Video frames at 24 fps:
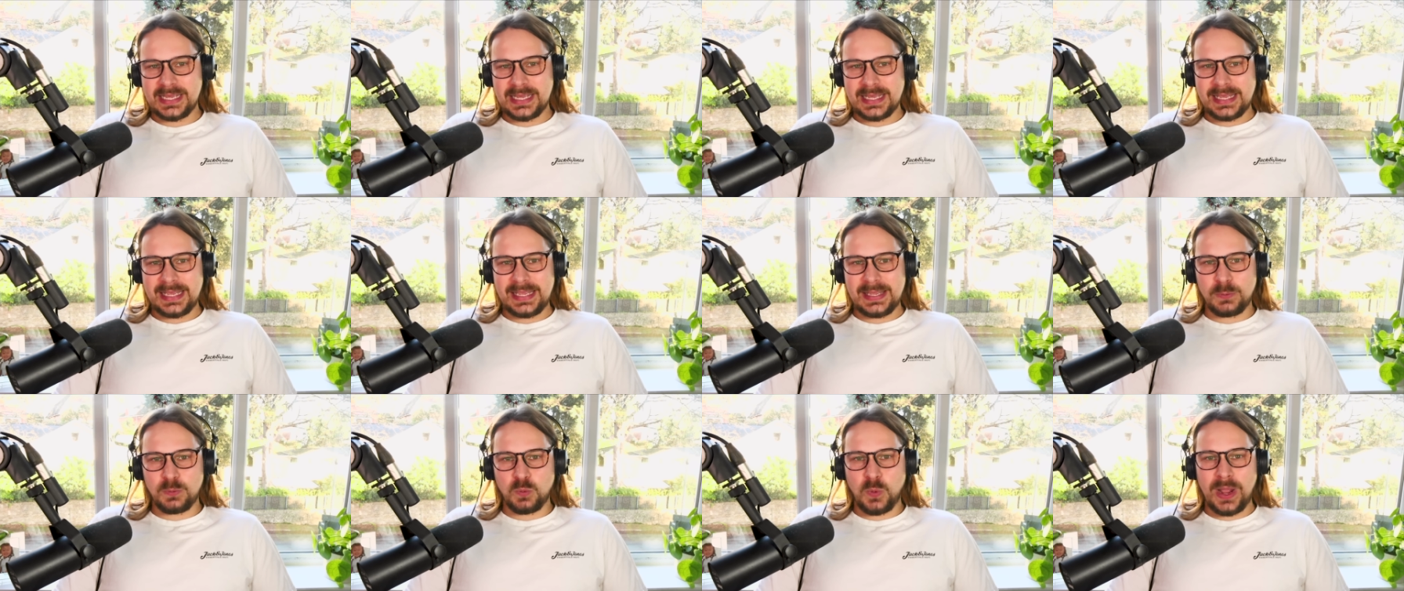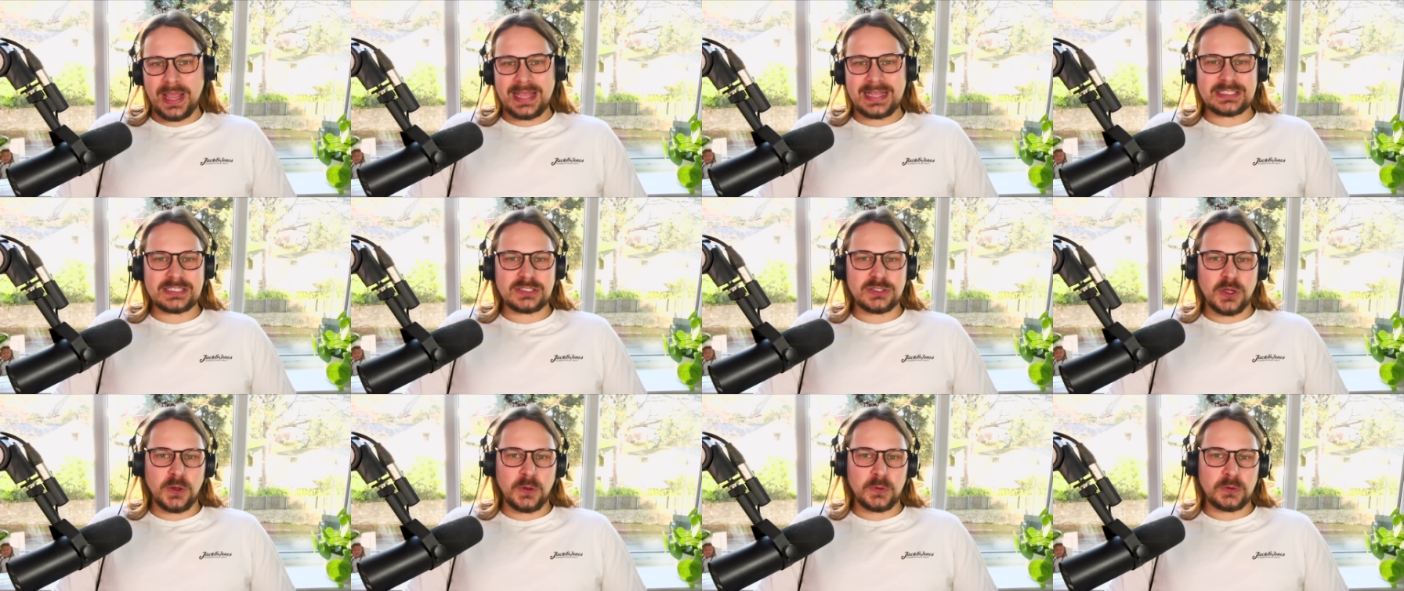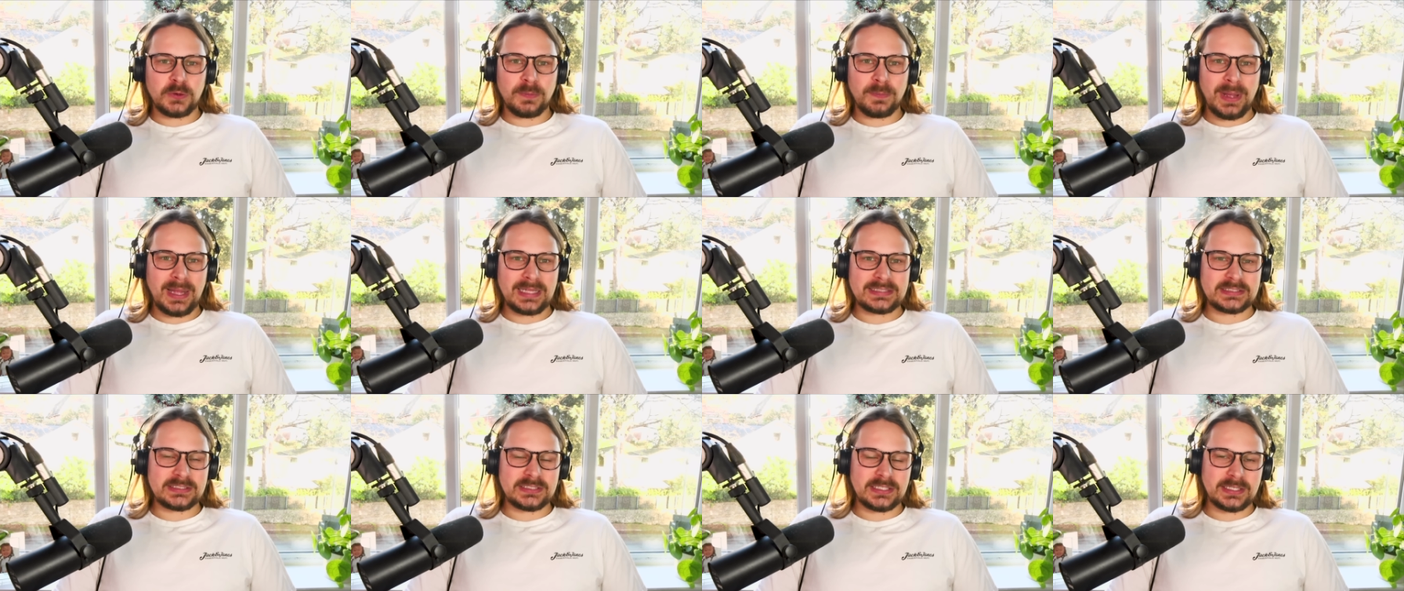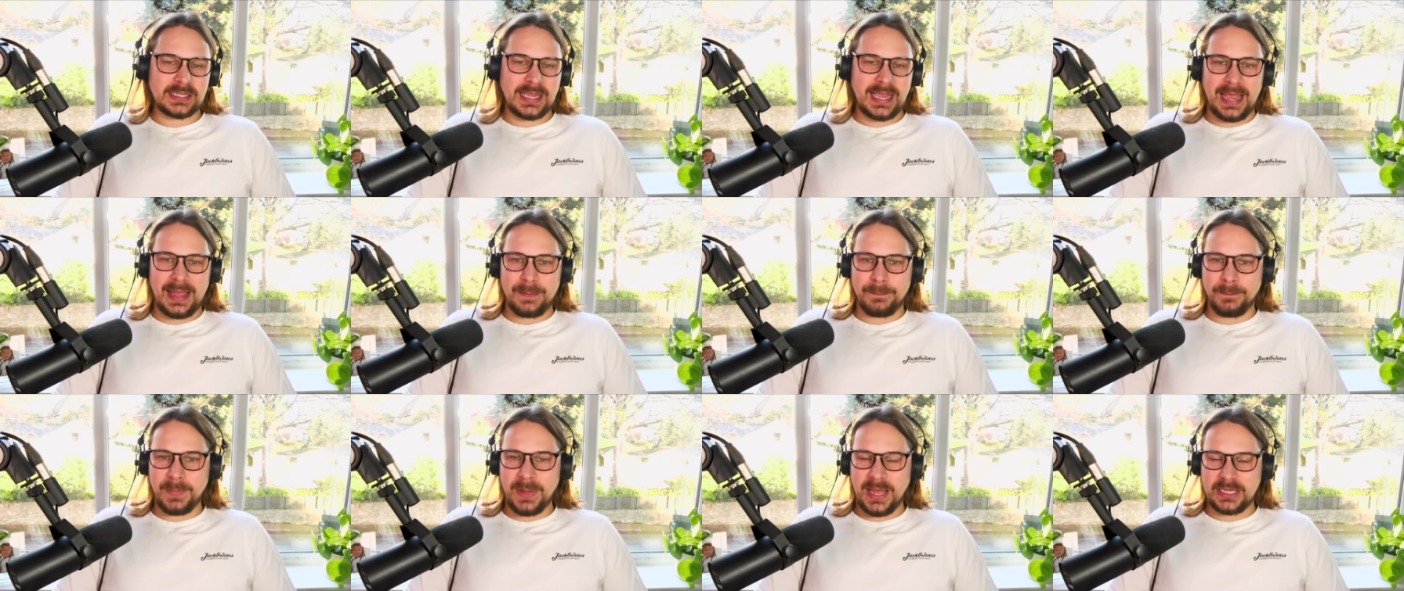in ways no competitor
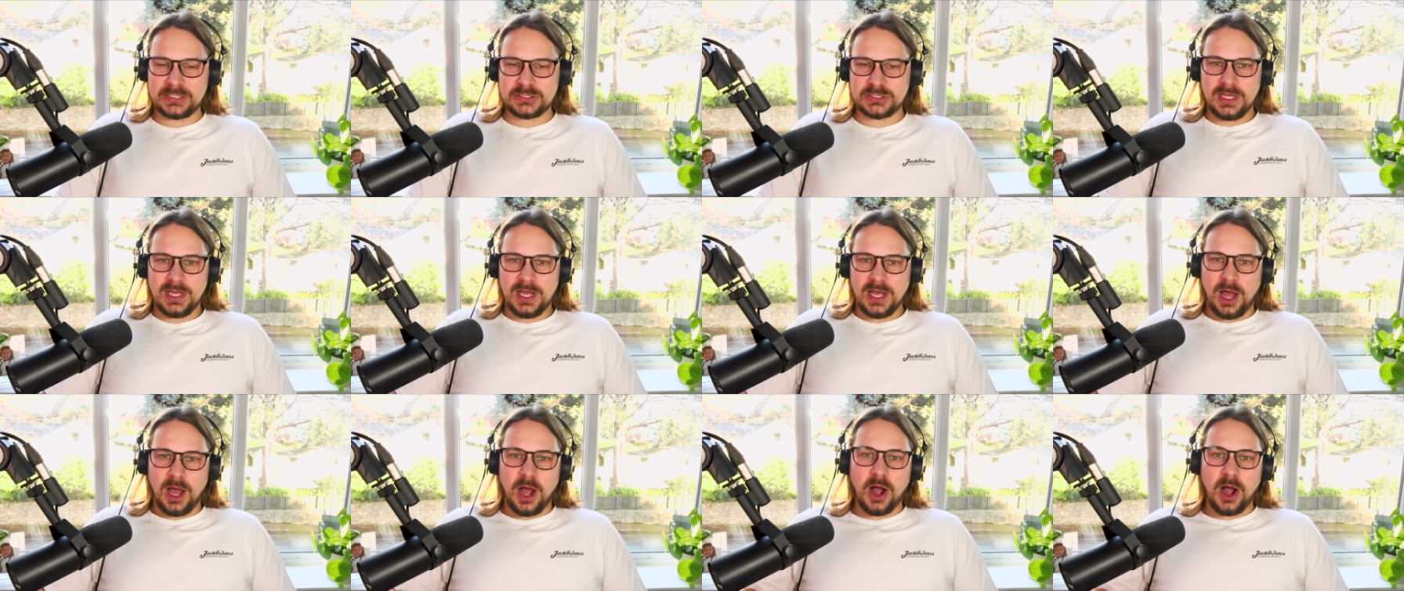can match.